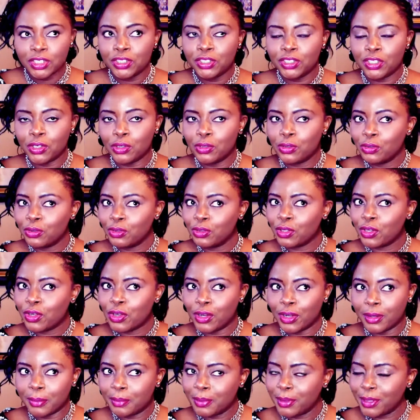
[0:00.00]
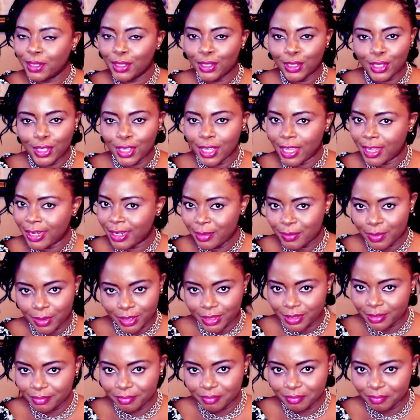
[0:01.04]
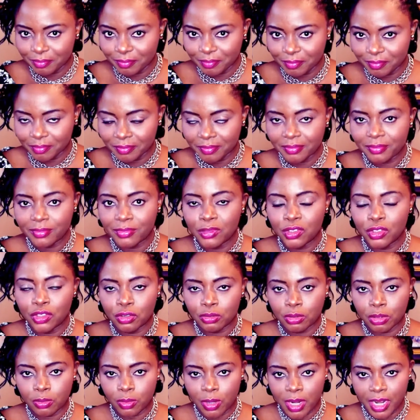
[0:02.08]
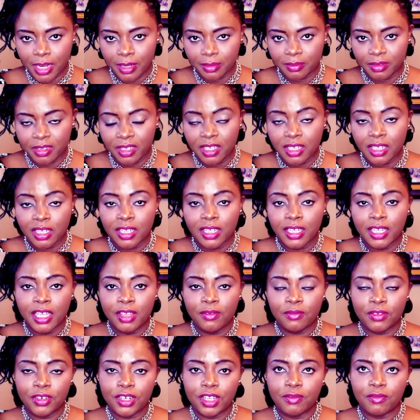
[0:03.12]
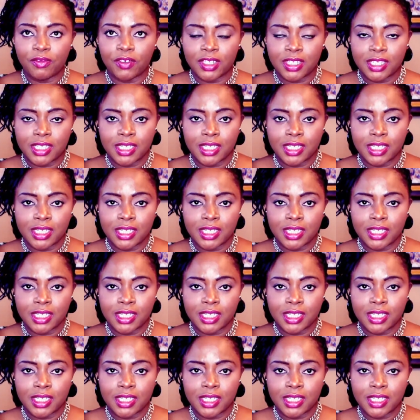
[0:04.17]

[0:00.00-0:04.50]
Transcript: Don't copy anybody. Do it right. Even if